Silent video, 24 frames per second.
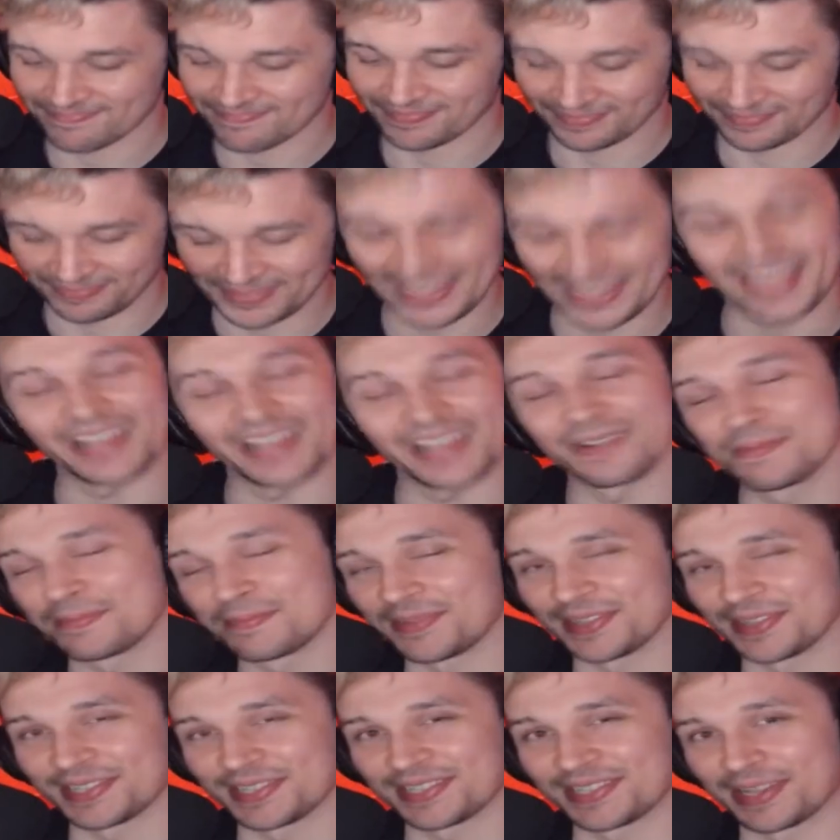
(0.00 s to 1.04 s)
yeah,
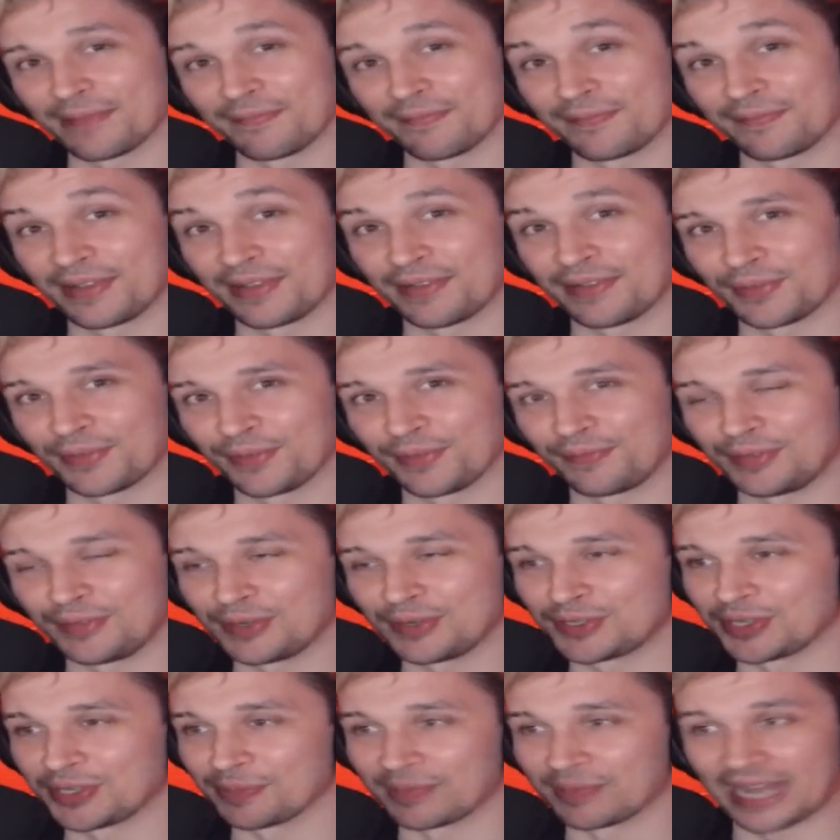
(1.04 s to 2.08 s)
just something fun for the
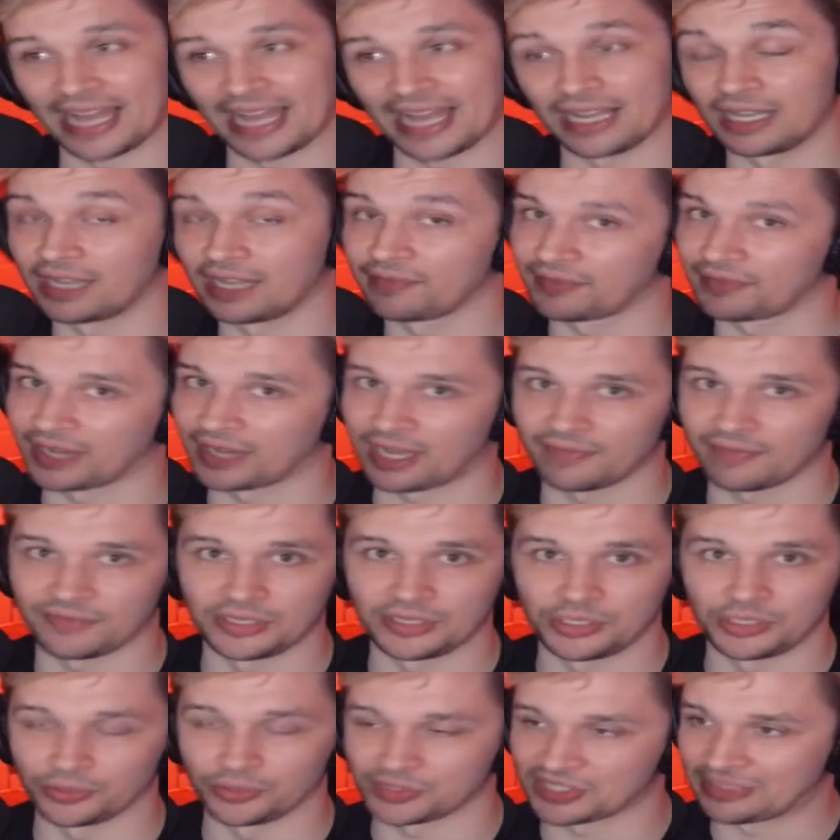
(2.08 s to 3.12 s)
future. But I love coffee.
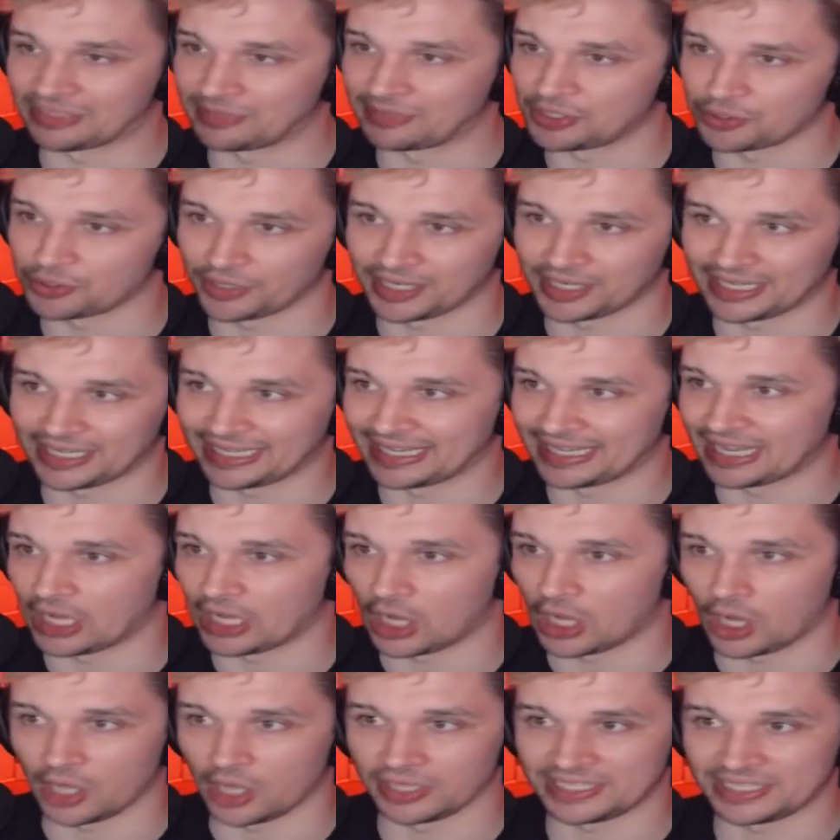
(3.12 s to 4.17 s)
You'll see me drinking it
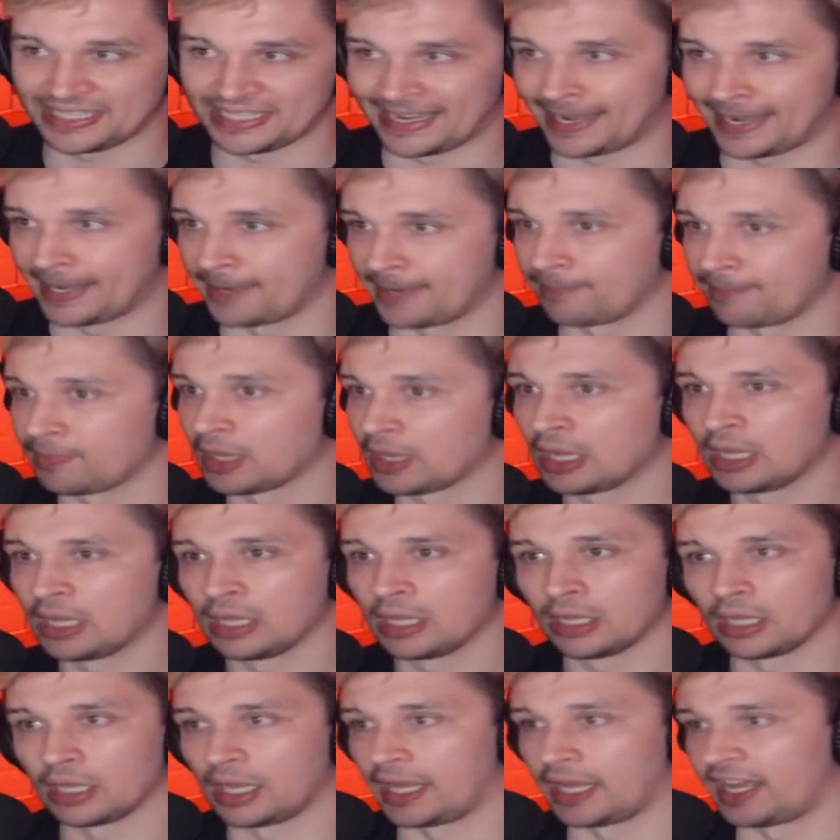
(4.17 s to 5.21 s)
all the time.
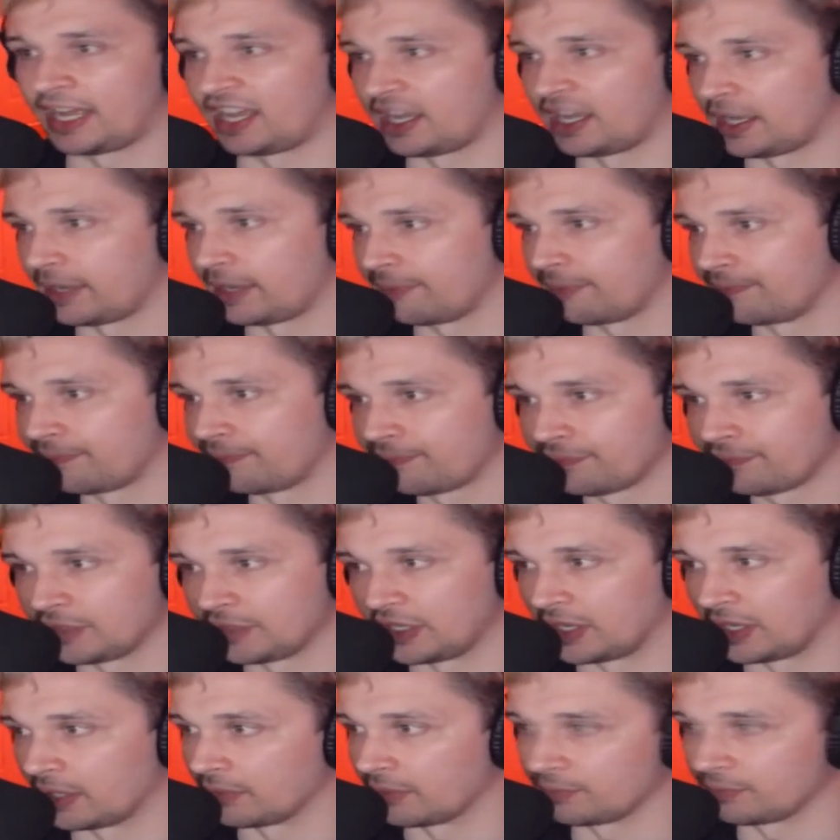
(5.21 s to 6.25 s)
You
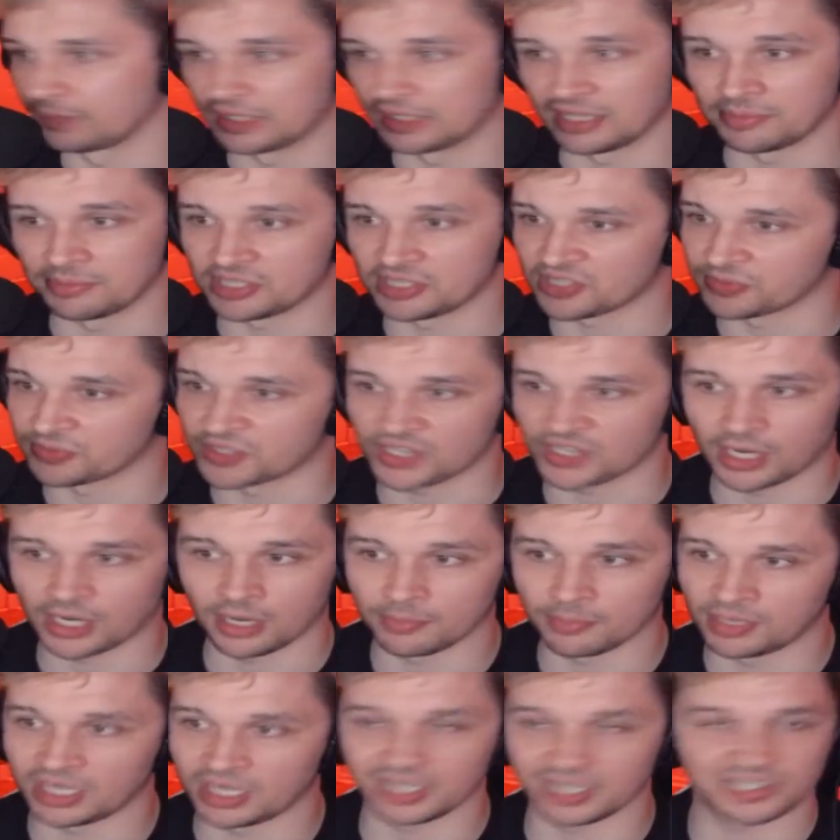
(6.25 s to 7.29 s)
know, give me some
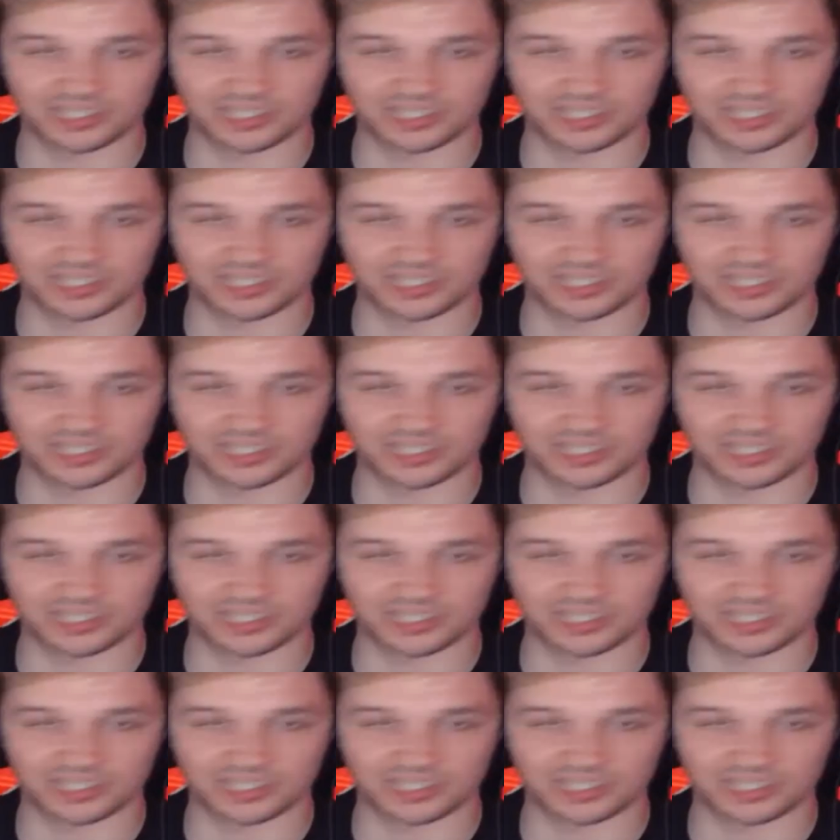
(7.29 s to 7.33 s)
Starbucks